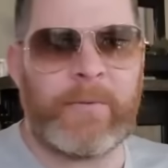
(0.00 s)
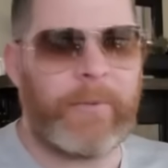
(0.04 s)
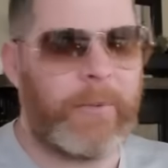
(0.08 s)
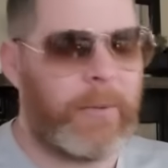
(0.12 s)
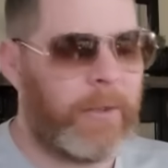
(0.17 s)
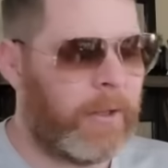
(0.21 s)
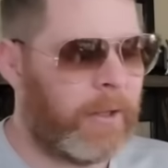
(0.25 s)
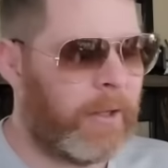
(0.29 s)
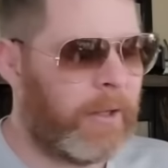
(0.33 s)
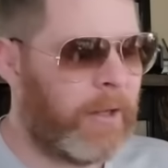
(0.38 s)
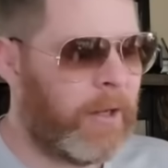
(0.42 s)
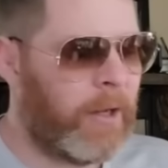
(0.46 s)

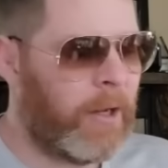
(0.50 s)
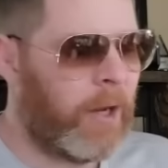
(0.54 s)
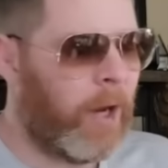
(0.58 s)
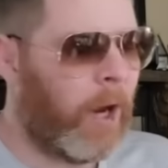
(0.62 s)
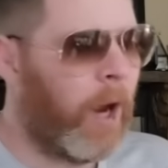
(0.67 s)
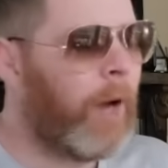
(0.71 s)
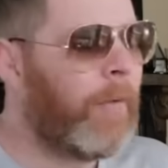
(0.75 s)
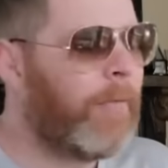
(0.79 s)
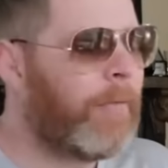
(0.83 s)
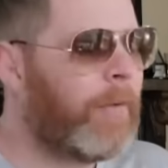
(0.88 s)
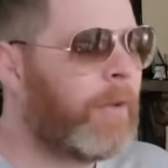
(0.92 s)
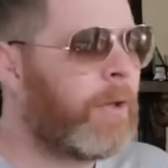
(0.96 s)
really,
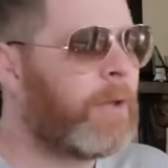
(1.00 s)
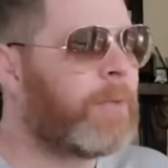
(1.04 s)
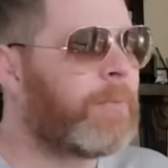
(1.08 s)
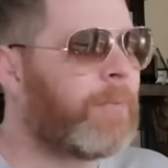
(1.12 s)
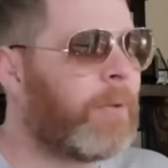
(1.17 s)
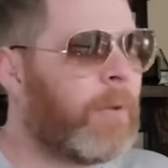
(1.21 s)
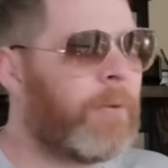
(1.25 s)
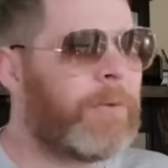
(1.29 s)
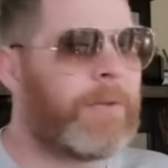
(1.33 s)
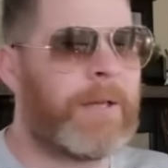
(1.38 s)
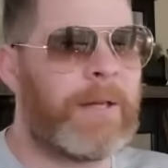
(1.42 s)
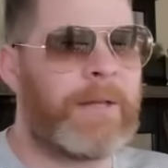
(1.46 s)
of those
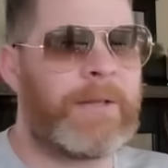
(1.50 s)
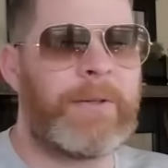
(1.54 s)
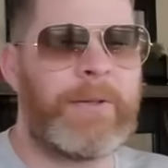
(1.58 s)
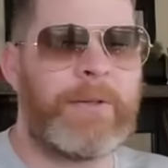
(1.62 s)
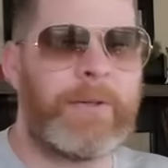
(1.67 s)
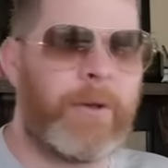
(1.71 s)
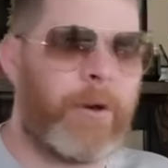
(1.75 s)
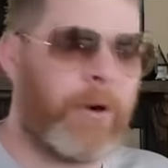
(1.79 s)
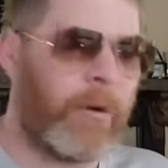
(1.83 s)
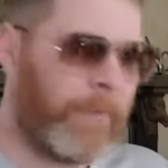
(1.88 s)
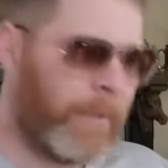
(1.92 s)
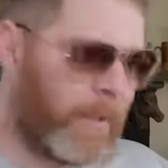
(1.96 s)

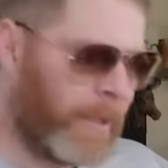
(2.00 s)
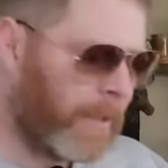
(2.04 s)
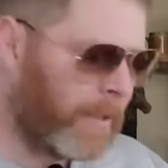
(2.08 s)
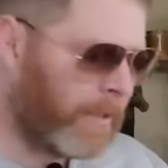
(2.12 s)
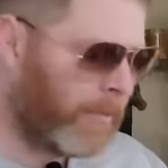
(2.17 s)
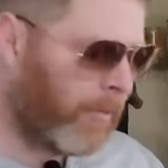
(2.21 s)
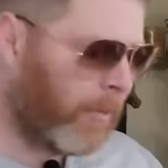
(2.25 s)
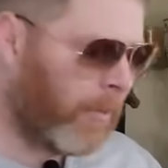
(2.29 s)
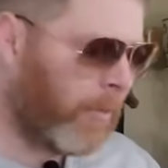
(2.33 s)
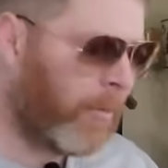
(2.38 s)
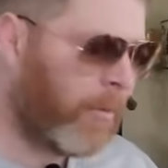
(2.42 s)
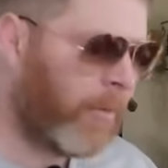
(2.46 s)
protesters are
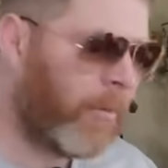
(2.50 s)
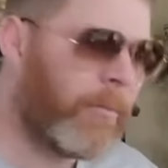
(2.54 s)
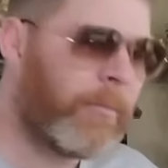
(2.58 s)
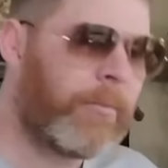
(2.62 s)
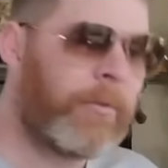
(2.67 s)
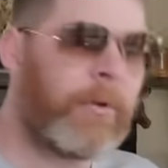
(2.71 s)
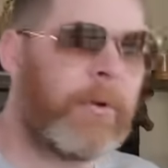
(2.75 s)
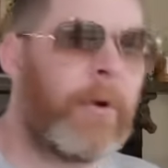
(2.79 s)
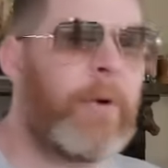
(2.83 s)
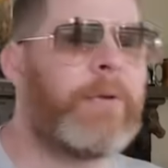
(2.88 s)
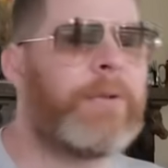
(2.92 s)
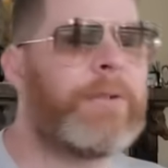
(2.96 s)
peaceful
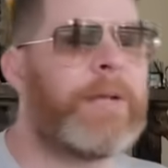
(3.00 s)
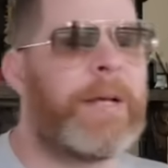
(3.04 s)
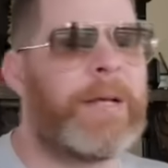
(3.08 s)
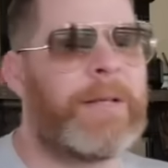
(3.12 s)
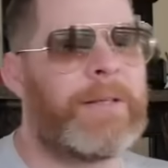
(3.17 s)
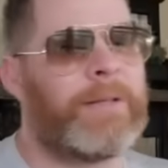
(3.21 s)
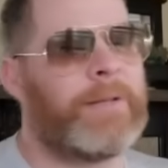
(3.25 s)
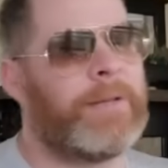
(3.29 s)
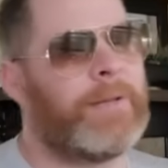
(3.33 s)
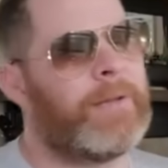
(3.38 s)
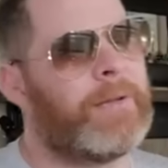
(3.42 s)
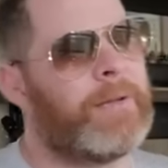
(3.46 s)

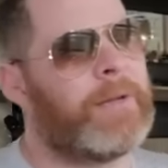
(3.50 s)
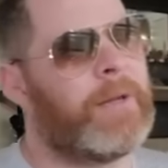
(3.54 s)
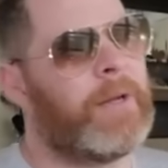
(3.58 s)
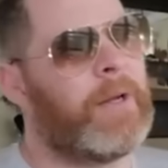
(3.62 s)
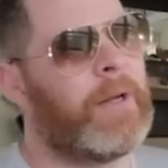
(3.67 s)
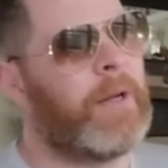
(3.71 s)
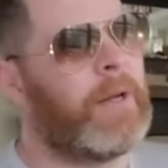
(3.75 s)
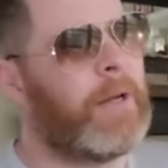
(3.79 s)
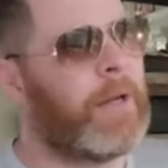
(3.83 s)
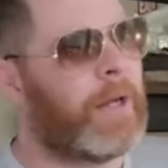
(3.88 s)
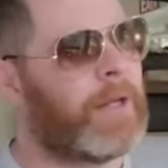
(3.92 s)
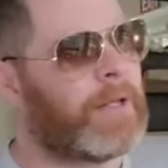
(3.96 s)
protesters.
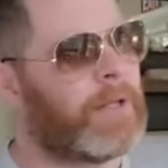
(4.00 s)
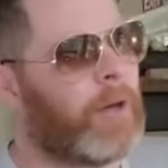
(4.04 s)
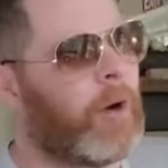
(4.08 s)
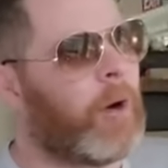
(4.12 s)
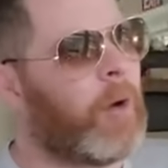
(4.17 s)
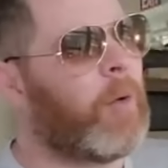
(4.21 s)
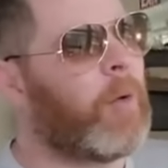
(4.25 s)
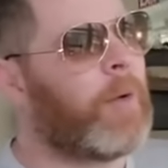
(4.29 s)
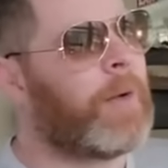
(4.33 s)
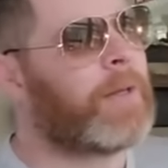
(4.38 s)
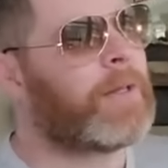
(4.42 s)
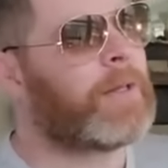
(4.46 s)
It's
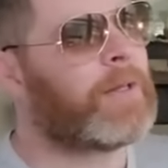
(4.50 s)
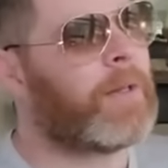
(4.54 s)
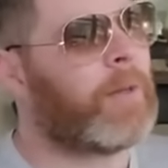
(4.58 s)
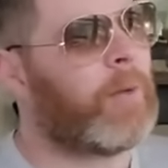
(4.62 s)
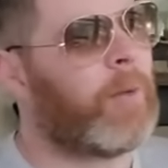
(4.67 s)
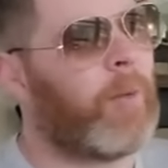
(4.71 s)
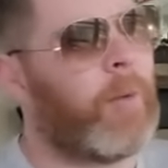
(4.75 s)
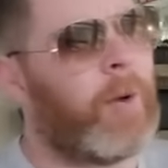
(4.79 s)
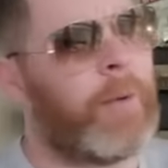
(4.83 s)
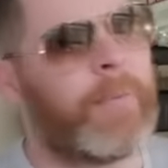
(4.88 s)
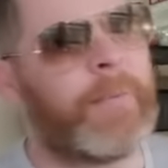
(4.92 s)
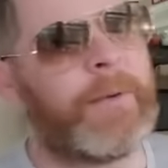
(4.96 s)
always the
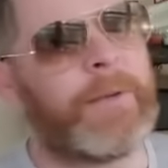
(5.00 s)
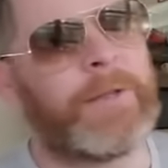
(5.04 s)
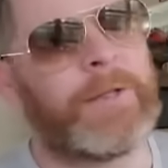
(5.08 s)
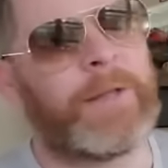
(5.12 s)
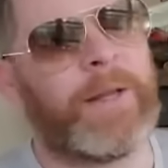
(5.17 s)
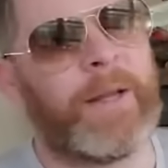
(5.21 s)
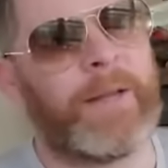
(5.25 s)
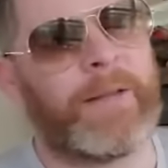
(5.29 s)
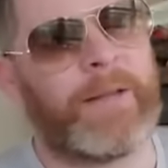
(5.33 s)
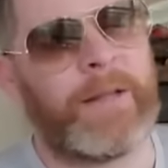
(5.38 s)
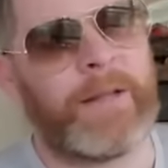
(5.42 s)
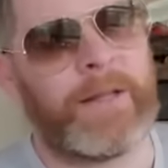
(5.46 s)

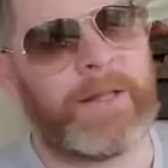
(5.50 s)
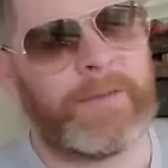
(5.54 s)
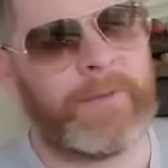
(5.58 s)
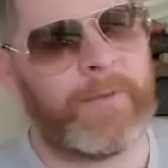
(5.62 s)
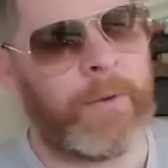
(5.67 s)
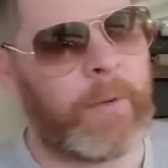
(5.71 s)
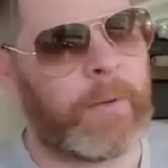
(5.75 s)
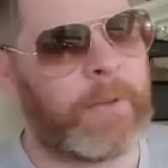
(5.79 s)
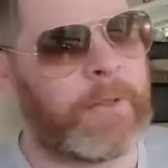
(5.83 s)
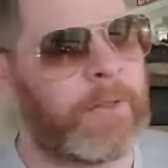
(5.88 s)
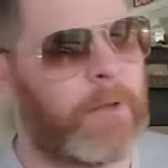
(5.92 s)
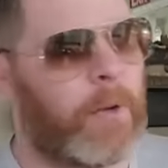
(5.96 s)
1% that it's
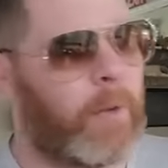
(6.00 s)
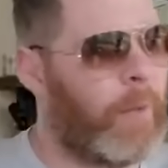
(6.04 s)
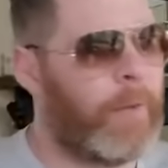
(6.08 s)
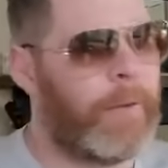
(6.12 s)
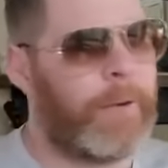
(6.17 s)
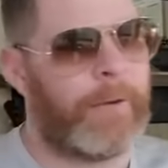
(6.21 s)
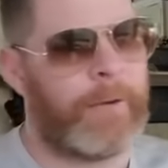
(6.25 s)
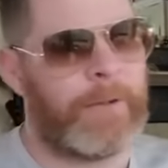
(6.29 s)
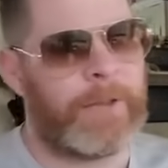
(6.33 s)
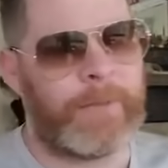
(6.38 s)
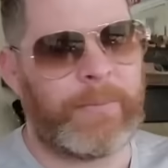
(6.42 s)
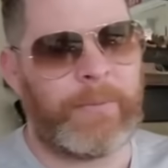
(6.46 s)
focused on,
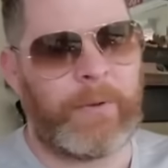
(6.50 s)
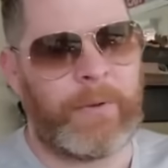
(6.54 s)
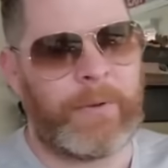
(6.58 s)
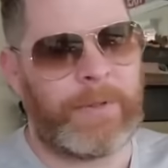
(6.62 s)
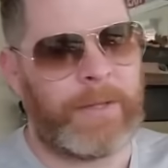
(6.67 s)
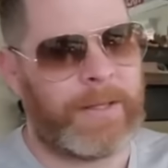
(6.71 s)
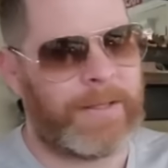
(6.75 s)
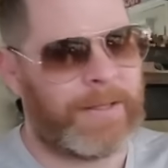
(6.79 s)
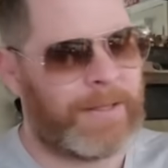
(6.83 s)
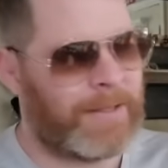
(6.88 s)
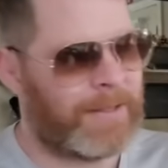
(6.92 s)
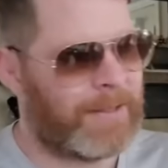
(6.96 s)
whether it's a
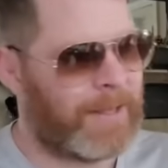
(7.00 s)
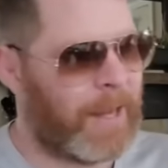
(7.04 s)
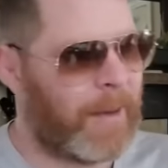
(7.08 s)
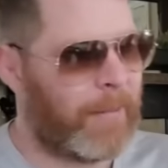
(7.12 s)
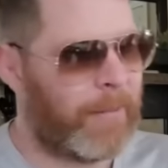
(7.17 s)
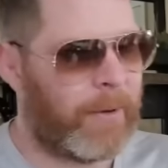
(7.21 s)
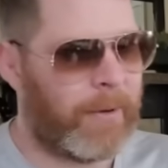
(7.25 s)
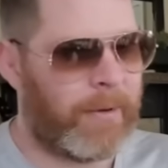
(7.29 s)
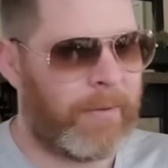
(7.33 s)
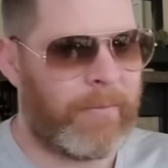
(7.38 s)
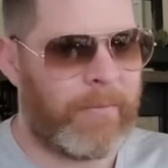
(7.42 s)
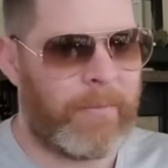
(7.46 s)
protest that's
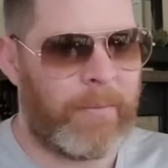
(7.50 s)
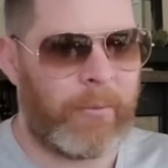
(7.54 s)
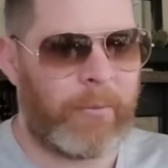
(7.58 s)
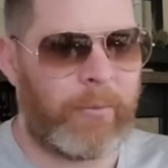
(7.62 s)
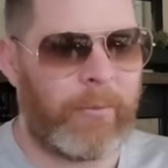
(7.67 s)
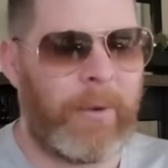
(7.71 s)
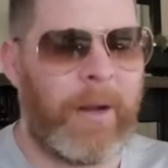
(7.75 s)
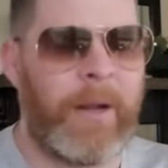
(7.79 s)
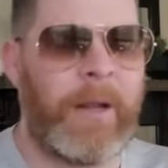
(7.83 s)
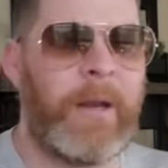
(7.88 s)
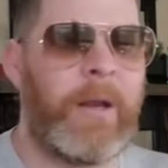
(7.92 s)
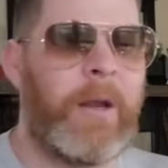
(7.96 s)
happening from the
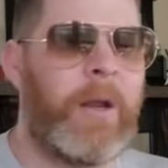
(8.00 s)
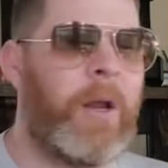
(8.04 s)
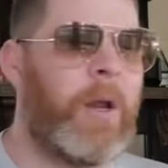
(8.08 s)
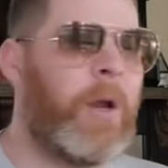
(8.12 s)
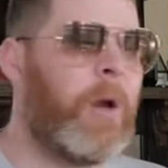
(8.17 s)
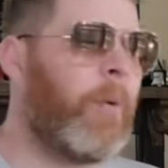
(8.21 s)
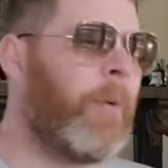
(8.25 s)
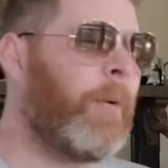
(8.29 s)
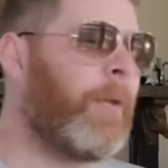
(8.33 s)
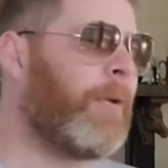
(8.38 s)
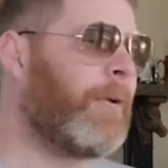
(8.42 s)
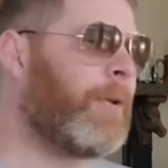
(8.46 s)
right,
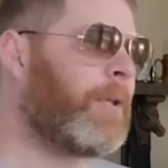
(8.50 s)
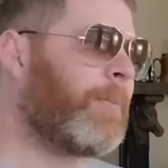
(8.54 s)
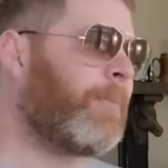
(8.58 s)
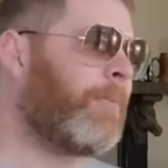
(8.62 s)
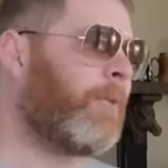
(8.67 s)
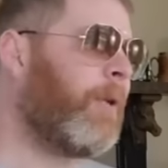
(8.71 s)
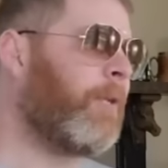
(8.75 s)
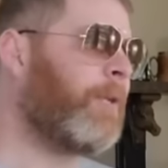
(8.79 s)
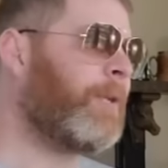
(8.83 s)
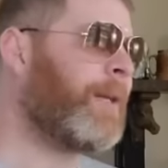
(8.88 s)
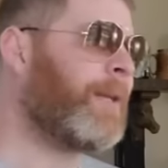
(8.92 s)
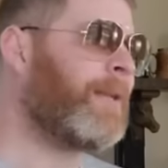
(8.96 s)
whether it's a
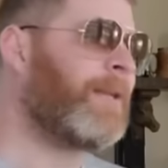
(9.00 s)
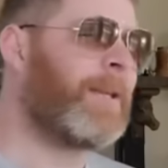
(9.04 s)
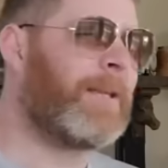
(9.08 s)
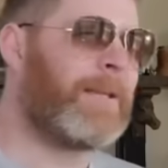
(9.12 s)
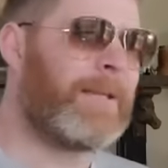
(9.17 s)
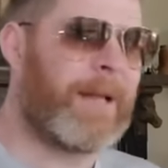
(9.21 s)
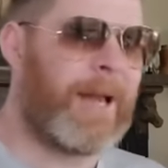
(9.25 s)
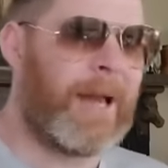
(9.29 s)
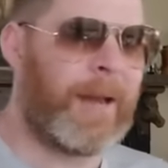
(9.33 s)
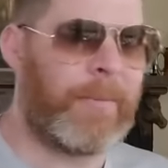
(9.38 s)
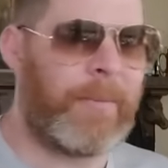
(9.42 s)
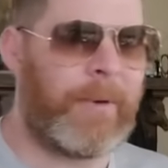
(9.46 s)
protest
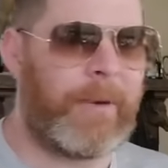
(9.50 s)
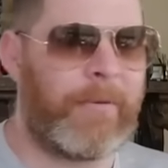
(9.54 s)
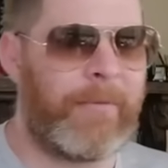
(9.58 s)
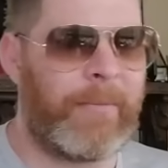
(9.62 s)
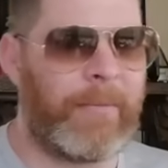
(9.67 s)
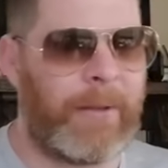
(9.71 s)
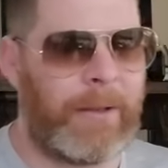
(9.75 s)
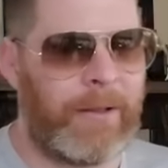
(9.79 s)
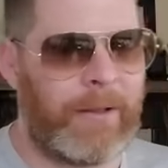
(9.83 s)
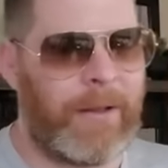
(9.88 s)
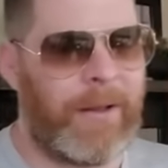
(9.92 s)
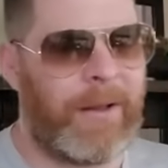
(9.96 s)
that's happening
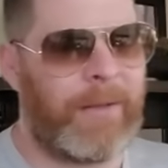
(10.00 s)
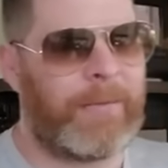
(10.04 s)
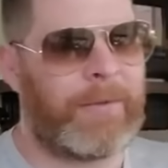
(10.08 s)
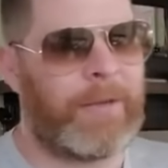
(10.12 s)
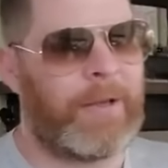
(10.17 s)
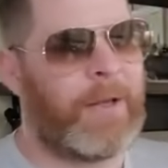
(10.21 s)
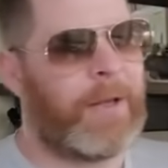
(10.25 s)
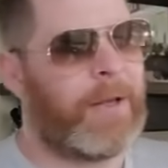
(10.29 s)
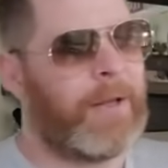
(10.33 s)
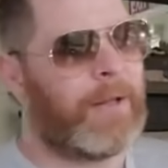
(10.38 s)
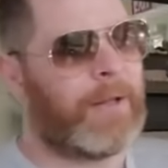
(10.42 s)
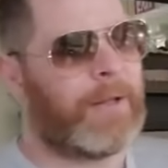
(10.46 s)
from the
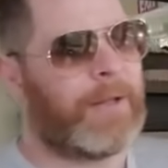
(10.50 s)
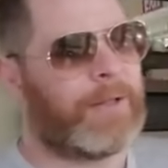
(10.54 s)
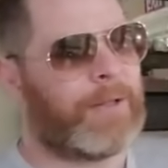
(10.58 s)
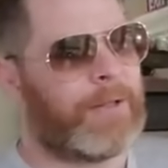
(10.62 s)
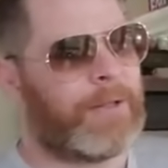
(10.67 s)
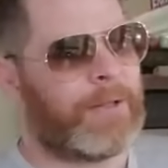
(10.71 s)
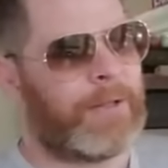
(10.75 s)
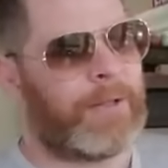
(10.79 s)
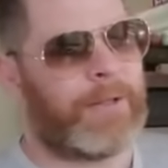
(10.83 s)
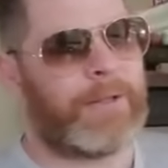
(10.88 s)
left. This is